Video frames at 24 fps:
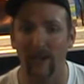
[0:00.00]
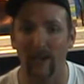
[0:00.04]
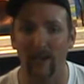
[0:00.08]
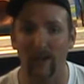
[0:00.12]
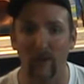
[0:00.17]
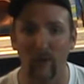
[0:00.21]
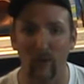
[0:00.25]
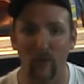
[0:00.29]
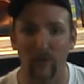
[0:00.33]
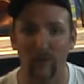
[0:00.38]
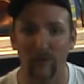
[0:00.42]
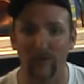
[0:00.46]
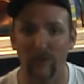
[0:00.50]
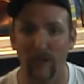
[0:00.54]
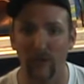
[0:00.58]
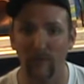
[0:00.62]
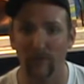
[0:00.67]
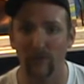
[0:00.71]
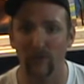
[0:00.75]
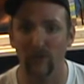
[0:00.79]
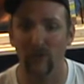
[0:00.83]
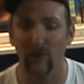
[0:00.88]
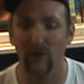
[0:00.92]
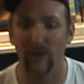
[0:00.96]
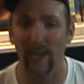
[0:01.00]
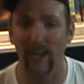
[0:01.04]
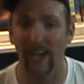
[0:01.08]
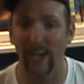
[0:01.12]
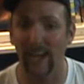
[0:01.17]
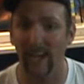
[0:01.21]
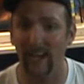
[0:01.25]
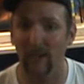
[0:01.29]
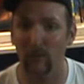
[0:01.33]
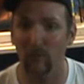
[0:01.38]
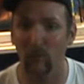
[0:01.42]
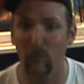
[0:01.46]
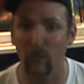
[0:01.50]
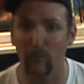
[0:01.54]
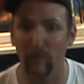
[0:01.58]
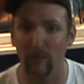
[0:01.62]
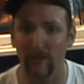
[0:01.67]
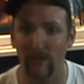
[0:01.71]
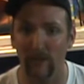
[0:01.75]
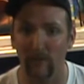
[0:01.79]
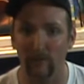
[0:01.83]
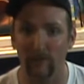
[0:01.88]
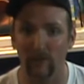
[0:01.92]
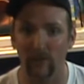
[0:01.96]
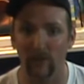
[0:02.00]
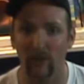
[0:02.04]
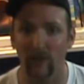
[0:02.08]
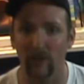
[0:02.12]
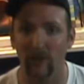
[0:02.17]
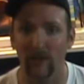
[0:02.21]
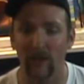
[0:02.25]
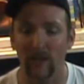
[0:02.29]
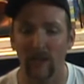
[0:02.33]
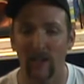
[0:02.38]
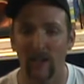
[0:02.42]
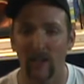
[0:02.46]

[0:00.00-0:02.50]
a colder temperature and a warmer temperature.